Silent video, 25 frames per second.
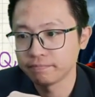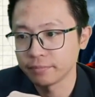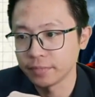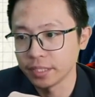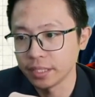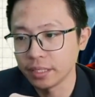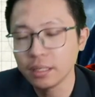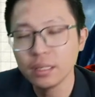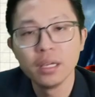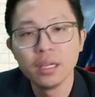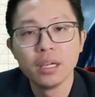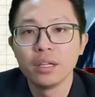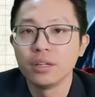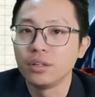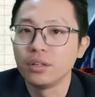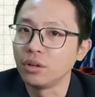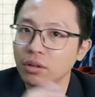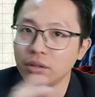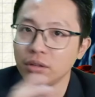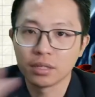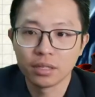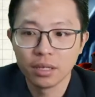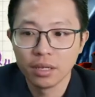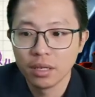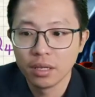Yeah,
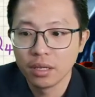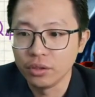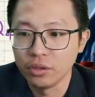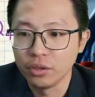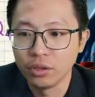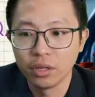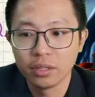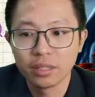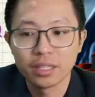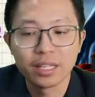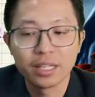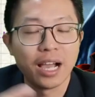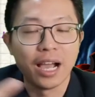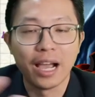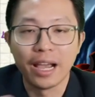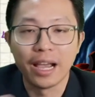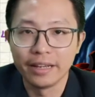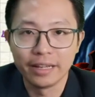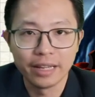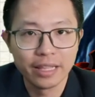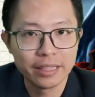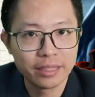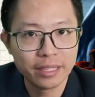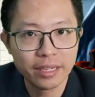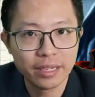not
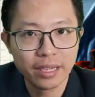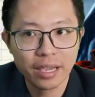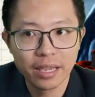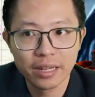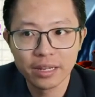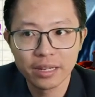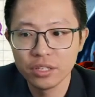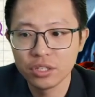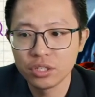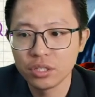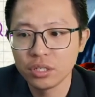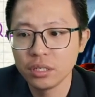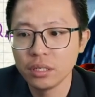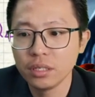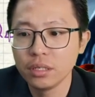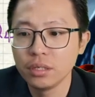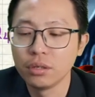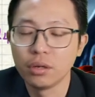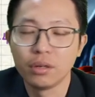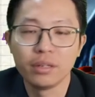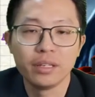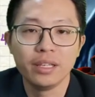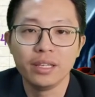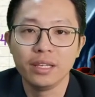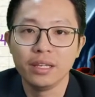kinetic energy,
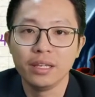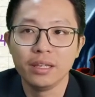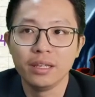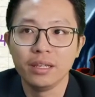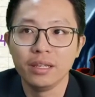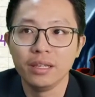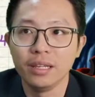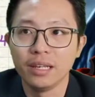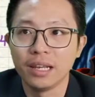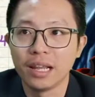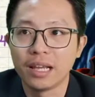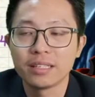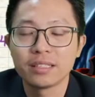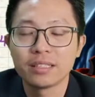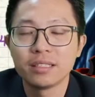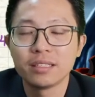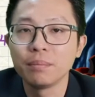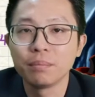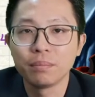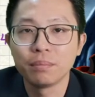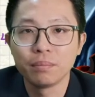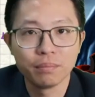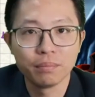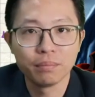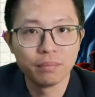not elastic